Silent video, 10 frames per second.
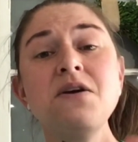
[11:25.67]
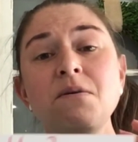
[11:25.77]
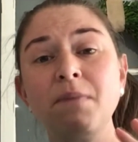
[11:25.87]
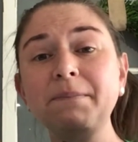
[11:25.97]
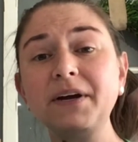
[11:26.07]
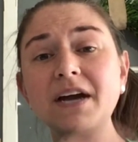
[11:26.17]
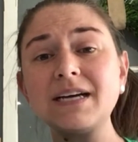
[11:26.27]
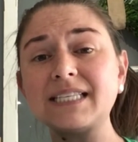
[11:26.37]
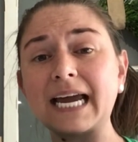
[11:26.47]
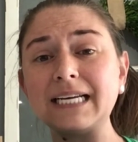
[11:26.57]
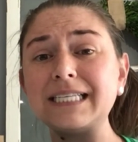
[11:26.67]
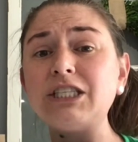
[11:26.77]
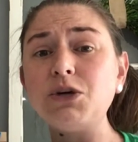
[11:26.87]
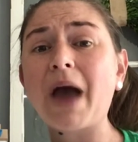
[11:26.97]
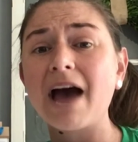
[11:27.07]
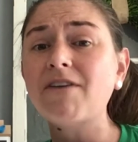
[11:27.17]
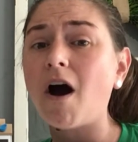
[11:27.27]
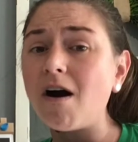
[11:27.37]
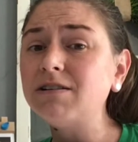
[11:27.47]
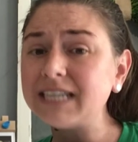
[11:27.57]
Remember, young scientists, you have
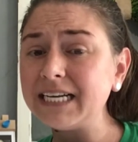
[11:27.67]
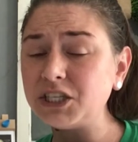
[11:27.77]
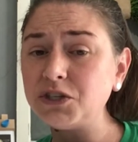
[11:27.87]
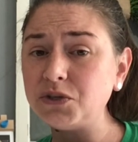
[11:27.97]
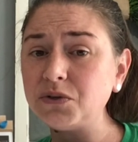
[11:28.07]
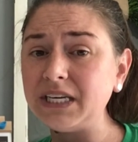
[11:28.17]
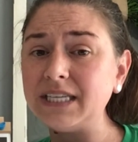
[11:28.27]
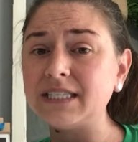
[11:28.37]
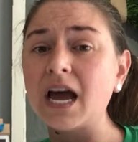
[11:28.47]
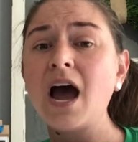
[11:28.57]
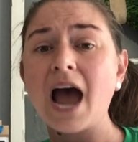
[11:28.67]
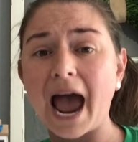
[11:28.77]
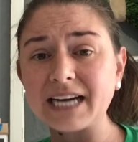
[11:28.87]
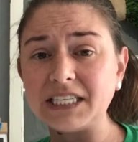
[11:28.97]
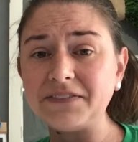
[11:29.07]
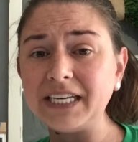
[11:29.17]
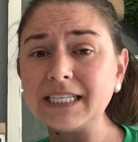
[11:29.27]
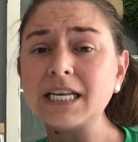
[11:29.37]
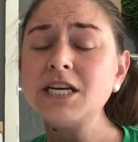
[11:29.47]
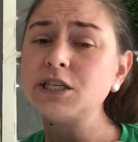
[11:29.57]
all day to do these activities,
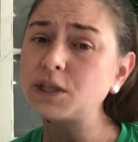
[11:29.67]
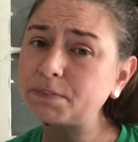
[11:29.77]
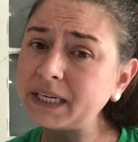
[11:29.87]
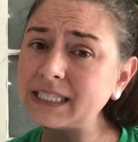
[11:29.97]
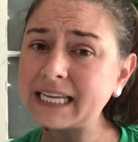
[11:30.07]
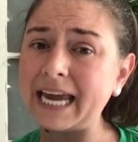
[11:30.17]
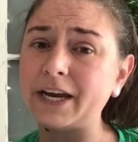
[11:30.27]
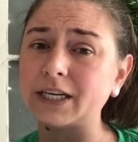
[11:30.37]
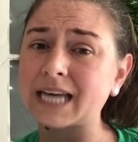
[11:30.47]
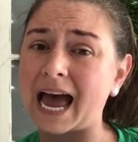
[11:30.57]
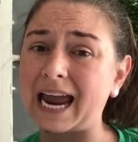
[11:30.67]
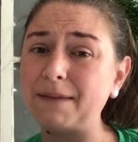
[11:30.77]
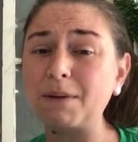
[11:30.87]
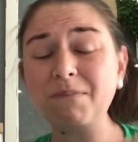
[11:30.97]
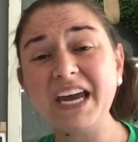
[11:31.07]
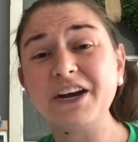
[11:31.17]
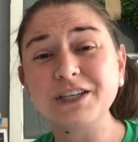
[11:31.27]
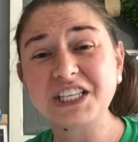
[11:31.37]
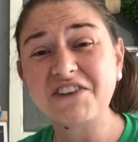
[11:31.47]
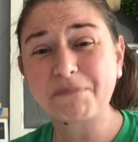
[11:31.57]
so please take your time, make
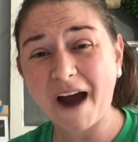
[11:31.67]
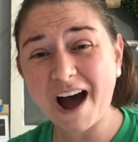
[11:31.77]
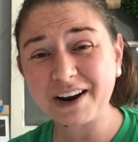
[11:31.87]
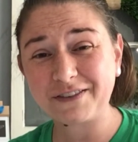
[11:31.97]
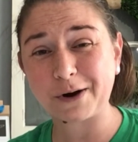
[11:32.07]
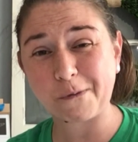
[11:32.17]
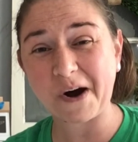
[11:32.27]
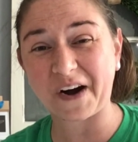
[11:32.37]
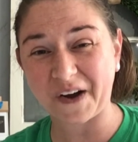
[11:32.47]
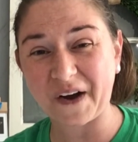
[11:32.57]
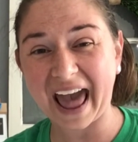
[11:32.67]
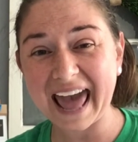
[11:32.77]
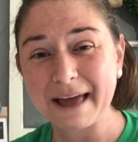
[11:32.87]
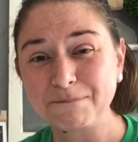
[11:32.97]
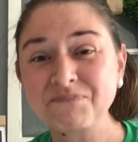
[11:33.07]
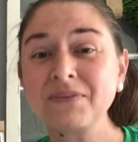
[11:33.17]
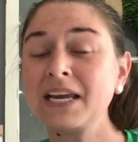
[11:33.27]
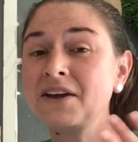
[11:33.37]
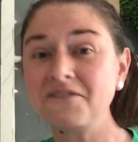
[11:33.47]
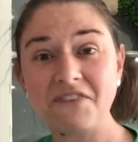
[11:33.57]
yourself proud of your work, okay?
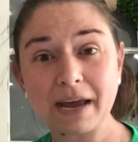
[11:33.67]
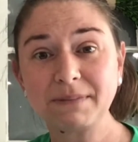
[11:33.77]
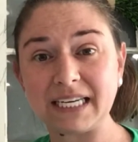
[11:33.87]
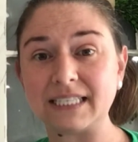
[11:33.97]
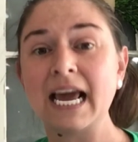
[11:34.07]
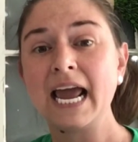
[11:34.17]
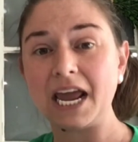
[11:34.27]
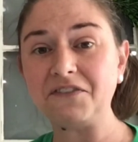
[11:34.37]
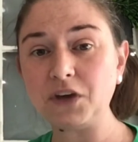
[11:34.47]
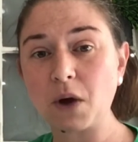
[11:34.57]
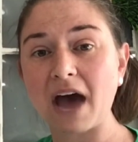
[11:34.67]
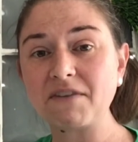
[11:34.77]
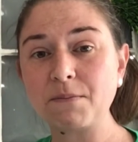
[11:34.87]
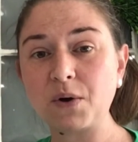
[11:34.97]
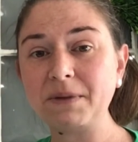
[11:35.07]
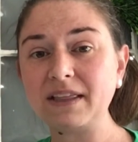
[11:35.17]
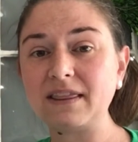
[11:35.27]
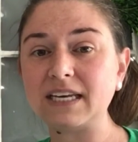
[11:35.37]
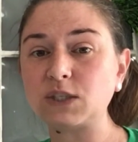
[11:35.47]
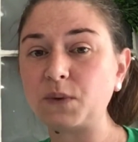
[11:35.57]
Families, if you have a moment
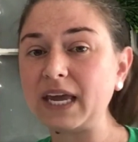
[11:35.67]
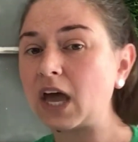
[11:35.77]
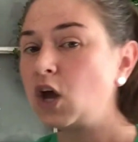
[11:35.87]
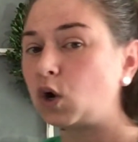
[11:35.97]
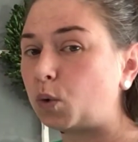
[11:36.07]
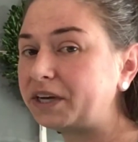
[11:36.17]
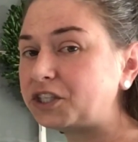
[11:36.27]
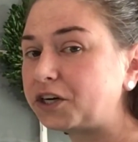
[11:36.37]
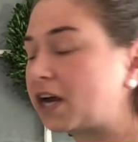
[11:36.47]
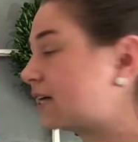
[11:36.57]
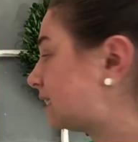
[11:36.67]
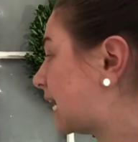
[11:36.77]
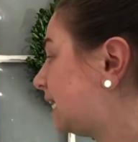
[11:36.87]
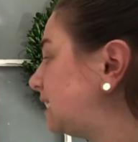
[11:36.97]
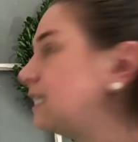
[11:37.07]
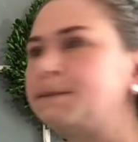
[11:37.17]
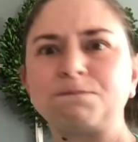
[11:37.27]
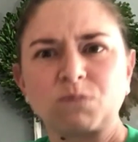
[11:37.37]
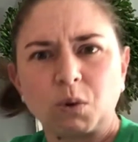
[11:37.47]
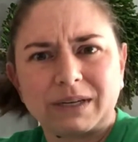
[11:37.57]
this week, quiz your young scientists.
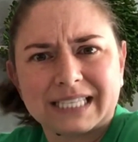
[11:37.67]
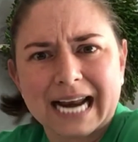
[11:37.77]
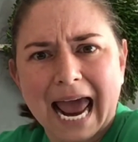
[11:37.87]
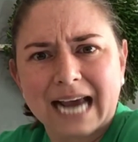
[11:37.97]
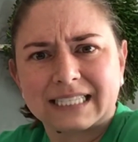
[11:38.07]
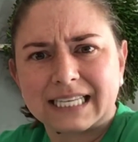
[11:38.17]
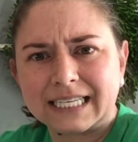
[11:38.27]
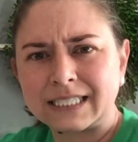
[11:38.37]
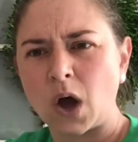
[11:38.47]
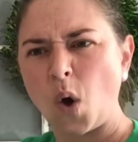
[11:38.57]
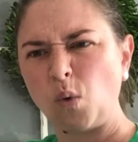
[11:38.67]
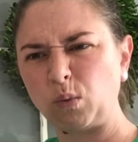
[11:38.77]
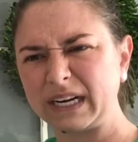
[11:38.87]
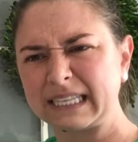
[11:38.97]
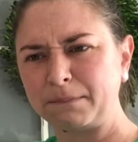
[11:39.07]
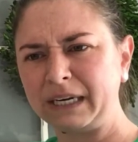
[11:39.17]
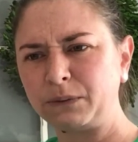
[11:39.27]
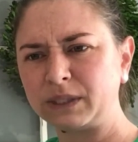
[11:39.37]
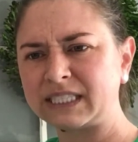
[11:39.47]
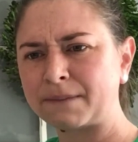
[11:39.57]
What's an axis? What does it mean
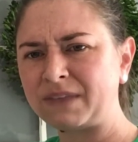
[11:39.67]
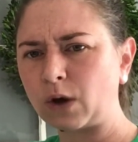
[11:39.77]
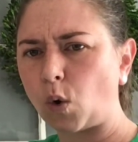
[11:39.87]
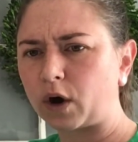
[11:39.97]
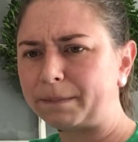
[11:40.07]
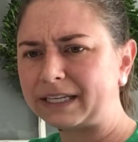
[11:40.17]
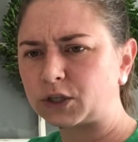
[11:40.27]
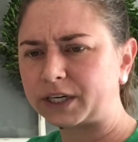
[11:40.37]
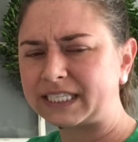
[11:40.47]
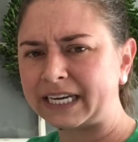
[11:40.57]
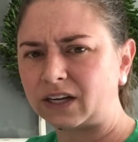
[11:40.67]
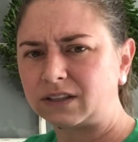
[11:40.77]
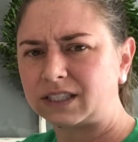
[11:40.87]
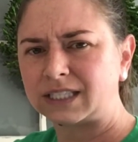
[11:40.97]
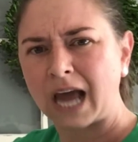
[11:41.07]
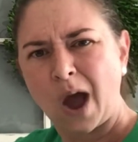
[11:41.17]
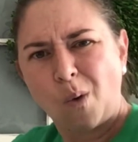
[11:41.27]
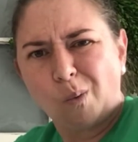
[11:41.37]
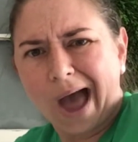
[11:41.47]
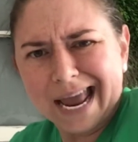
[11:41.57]
when something orbits or tilts?
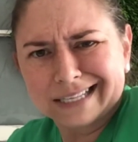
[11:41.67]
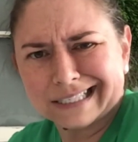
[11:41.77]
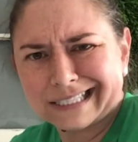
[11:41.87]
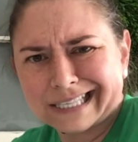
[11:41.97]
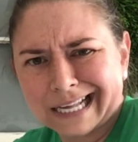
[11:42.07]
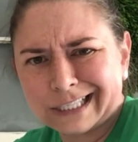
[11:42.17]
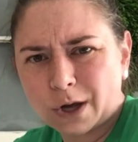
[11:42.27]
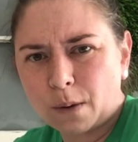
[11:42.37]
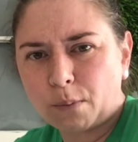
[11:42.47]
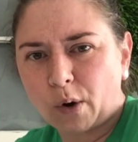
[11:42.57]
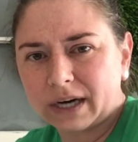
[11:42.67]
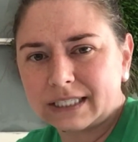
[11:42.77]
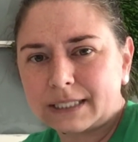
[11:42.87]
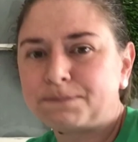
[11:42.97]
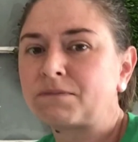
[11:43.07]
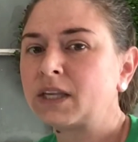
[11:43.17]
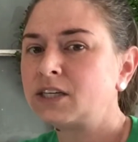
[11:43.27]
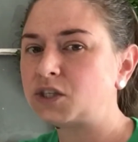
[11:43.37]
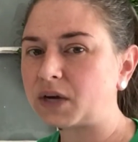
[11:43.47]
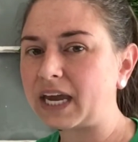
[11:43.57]
Why is the sun so important?
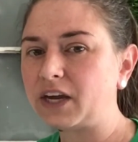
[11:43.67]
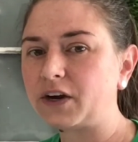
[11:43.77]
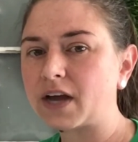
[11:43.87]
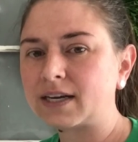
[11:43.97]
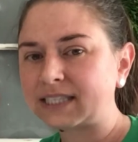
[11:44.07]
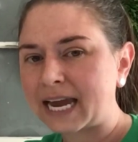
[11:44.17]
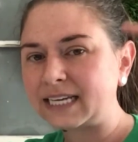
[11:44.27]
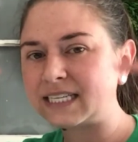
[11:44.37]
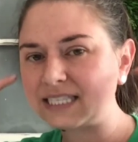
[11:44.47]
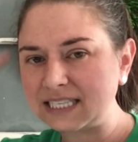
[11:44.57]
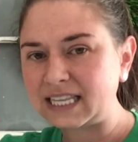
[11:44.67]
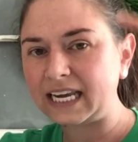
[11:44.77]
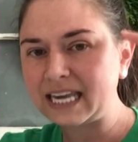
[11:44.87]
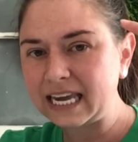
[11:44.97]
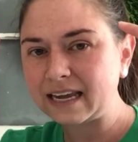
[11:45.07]
So get your young scientists thinking.